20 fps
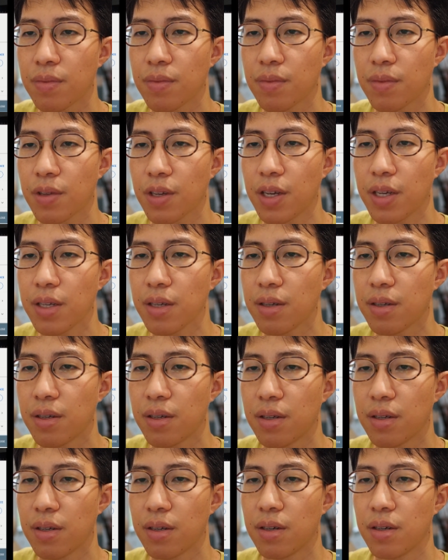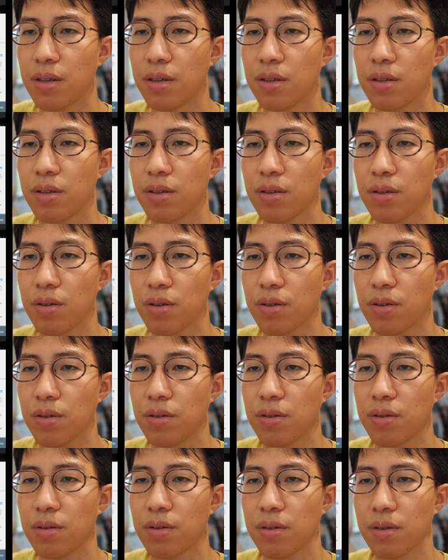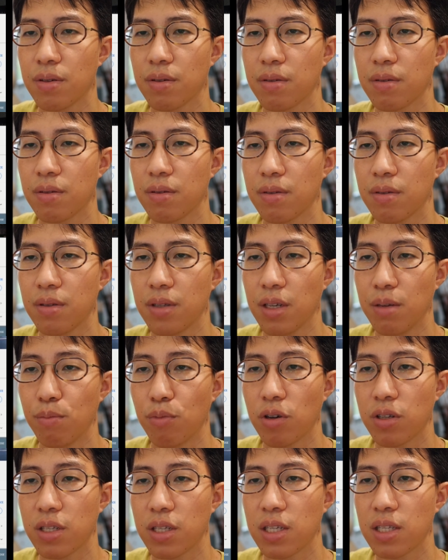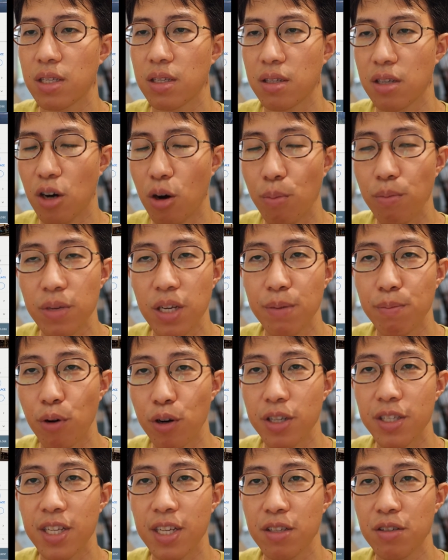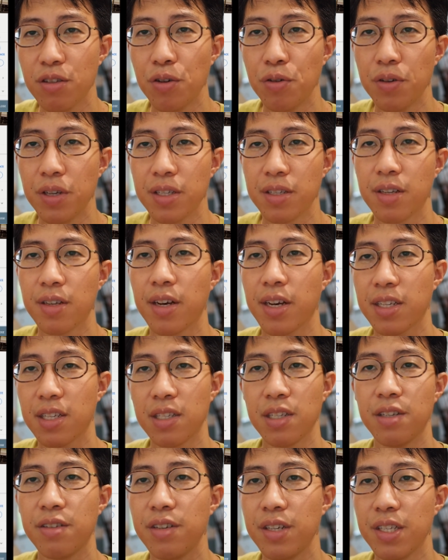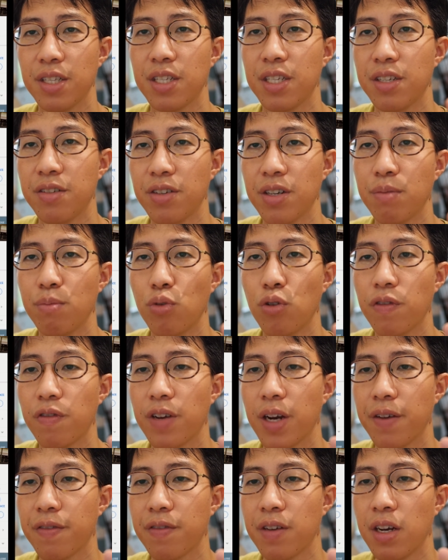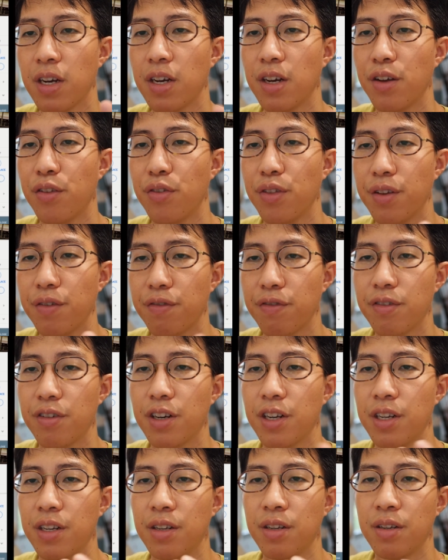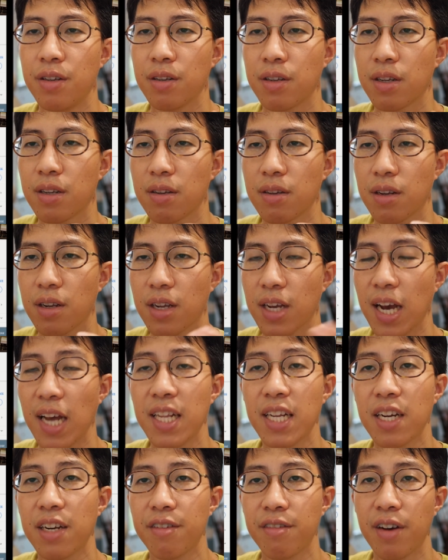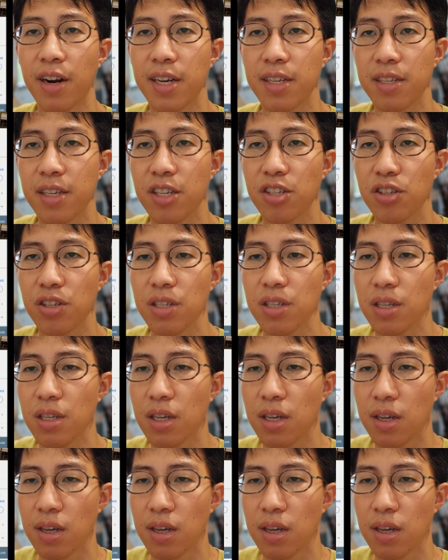Okay, so the important thing to know is that exterior and interior both have different categorization.